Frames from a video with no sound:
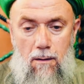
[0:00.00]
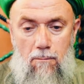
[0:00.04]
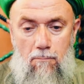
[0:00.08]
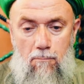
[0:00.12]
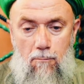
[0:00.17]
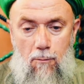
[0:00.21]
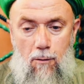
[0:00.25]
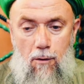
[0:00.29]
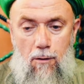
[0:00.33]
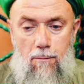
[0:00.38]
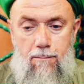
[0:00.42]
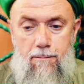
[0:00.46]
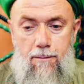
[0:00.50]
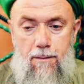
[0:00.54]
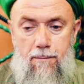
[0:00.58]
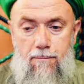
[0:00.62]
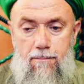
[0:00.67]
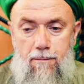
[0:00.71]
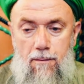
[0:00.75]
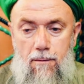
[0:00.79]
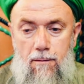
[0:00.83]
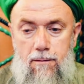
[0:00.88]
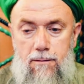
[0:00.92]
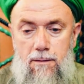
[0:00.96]
more
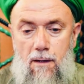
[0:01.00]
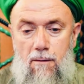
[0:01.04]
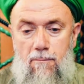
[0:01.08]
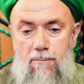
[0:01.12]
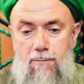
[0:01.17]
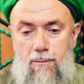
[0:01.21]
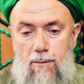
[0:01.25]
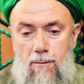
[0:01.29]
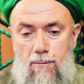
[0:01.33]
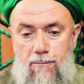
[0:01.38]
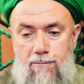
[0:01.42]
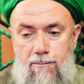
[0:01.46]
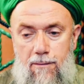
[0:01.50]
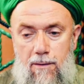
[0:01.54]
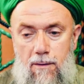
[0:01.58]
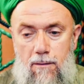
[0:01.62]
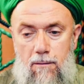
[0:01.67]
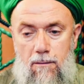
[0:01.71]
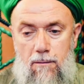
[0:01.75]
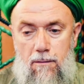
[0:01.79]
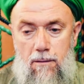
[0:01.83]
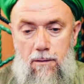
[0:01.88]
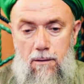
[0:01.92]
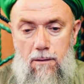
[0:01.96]
people, some of them
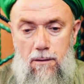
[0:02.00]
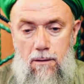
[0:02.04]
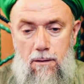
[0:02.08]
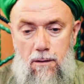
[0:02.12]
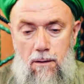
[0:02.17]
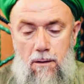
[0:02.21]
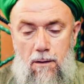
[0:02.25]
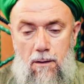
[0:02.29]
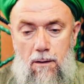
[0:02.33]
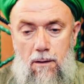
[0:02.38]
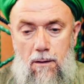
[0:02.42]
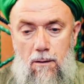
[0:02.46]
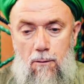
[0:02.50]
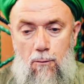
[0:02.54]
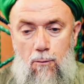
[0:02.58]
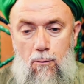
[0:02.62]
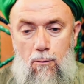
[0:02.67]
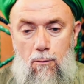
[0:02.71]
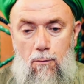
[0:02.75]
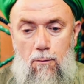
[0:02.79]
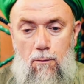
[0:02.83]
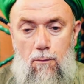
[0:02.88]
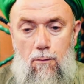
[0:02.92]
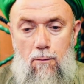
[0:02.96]
for
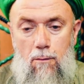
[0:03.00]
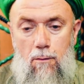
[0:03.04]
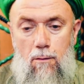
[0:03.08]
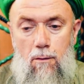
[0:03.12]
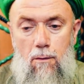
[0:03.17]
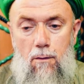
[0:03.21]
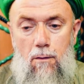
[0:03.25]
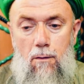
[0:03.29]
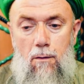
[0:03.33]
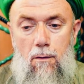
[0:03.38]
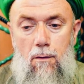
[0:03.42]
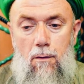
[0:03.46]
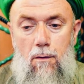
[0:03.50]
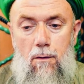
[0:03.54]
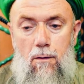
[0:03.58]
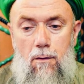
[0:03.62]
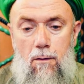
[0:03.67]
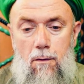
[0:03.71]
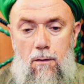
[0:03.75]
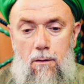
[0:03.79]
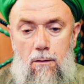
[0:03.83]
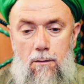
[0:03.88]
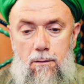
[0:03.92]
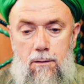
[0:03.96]
who
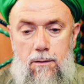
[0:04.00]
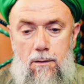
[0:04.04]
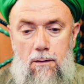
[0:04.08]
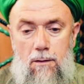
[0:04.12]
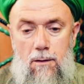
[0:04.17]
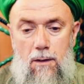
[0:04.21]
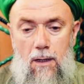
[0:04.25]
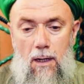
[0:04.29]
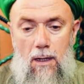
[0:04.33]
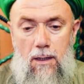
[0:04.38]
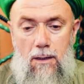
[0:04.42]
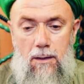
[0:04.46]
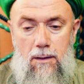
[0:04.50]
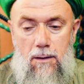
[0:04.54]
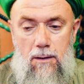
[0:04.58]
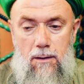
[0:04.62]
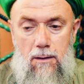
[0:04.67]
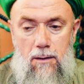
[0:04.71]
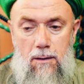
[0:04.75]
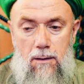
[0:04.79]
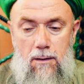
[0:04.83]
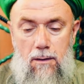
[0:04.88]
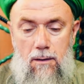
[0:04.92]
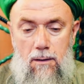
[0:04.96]
like
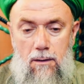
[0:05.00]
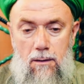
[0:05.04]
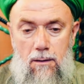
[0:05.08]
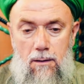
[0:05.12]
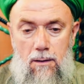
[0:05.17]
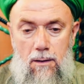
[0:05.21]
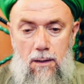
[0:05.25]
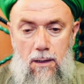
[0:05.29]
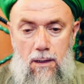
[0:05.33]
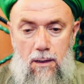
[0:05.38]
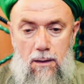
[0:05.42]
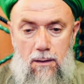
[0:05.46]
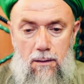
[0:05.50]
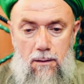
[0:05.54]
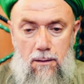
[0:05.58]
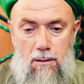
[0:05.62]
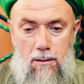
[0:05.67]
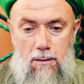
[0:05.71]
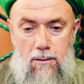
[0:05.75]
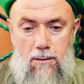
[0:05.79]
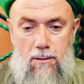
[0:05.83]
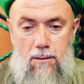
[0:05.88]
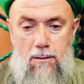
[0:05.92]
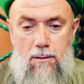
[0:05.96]
their
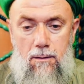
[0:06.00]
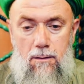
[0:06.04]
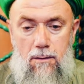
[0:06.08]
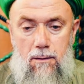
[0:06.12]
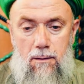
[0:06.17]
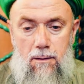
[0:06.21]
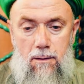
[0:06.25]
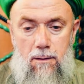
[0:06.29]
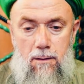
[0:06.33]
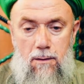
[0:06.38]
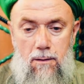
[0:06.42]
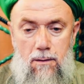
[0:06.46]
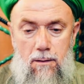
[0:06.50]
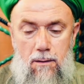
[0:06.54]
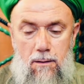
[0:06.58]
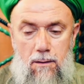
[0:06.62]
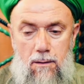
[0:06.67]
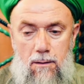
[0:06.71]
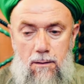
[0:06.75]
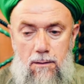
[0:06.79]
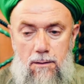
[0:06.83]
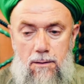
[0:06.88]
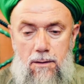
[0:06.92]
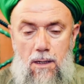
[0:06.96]

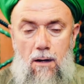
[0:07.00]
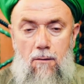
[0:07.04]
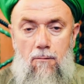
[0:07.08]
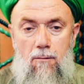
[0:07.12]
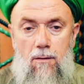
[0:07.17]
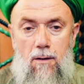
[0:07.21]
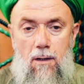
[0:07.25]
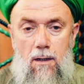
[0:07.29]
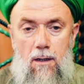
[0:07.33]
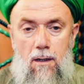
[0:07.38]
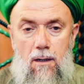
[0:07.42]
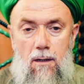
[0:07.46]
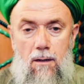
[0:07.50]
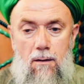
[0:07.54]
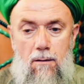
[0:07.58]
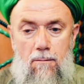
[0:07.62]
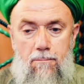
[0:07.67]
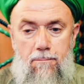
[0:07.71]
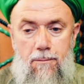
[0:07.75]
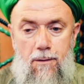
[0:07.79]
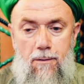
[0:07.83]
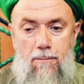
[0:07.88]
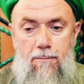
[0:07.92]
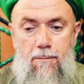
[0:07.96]
Zawiya
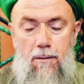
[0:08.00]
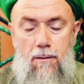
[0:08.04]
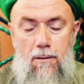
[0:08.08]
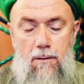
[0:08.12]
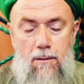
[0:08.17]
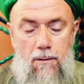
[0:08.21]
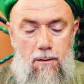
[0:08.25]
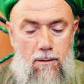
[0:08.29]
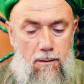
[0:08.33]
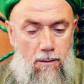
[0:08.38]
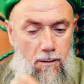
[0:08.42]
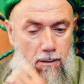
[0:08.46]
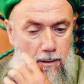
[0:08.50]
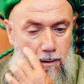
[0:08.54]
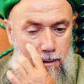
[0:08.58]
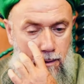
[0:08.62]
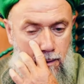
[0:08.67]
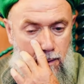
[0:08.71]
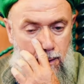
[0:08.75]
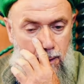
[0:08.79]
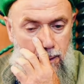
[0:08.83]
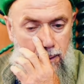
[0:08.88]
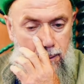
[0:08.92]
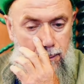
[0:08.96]
people.
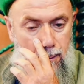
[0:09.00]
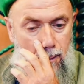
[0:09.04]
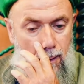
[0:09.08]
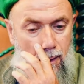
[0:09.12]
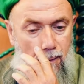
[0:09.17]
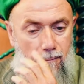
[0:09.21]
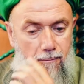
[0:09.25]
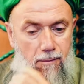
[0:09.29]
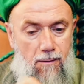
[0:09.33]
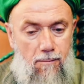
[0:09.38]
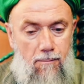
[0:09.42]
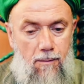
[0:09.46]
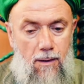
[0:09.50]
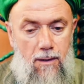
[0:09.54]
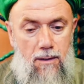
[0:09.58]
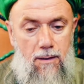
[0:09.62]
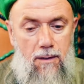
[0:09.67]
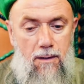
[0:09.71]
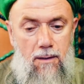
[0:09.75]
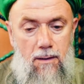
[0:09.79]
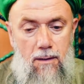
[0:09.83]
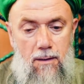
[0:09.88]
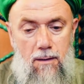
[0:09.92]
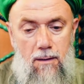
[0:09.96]
So
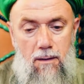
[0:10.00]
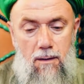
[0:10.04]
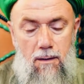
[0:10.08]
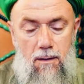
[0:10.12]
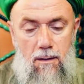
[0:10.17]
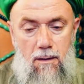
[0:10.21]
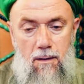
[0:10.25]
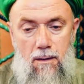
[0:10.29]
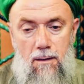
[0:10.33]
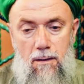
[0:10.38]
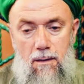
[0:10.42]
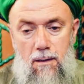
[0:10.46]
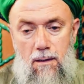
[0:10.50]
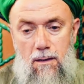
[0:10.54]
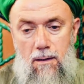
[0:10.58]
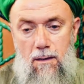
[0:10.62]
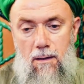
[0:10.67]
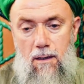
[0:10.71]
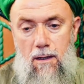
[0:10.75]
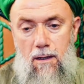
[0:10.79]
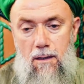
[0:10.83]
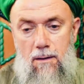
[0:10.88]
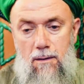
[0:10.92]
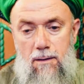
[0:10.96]
everybody,
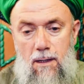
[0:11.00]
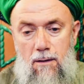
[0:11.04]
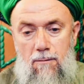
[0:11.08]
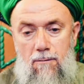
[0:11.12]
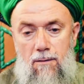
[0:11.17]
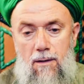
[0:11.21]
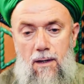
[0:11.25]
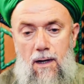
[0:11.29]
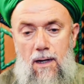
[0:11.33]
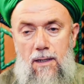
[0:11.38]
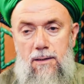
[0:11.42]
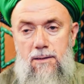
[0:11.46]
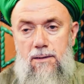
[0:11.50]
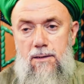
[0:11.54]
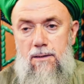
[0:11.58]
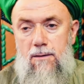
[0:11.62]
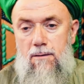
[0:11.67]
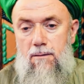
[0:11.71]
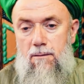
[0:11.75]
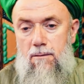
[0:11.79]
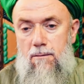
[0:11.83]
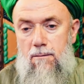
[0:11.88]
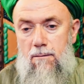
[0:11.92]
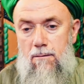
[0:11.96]
they will ask,
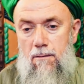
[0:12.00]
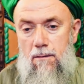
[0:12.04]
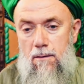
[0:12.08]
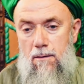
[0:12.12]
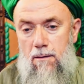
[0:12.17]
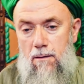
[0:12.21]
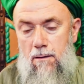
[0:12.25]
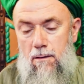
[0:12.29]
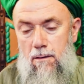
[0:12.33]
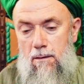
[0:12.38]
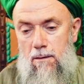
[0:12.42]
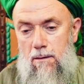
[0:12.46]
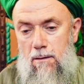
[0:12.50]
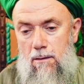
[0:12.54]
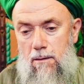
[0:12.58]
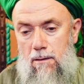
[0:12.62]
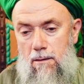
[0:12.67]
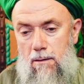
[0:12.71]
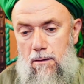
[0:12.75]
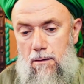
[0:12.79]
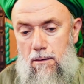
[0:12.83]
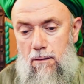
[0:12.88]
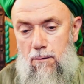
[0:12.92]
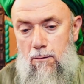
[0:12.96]

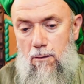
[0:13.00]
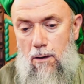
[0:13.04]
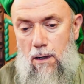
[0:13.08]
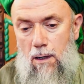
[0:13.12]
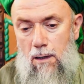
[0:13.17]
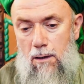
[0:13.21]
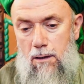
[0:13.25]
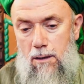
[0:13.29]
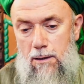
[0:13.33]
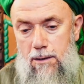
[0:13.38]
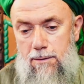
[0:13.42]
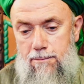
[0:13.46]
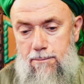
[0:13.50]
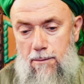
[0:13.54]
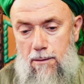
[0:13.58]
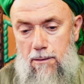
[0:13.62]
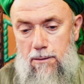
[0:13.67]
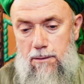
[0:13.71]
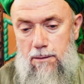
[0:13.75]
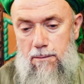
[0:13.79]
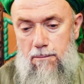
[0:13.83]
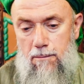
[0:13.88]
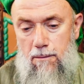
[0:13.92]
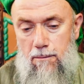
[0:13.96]
you are
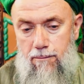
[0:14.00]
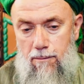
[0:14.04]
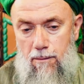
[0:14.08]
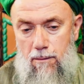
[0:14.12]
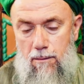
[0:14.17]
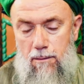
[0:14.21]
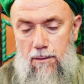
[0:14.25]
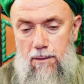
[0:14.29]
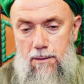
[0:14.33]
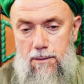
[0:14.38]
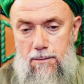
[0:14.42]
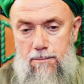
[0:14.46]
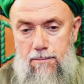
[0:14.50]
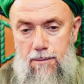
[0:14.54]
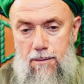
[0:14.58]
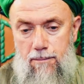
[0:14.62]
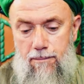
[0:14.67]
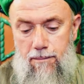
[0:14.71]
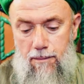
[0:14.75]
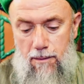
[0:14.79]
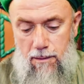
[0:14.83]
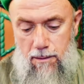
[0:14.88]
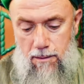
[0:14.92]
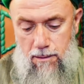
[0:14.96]
responsible for these
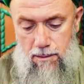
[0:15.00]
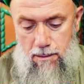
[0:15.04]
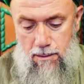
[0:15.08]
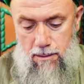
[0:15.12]
people.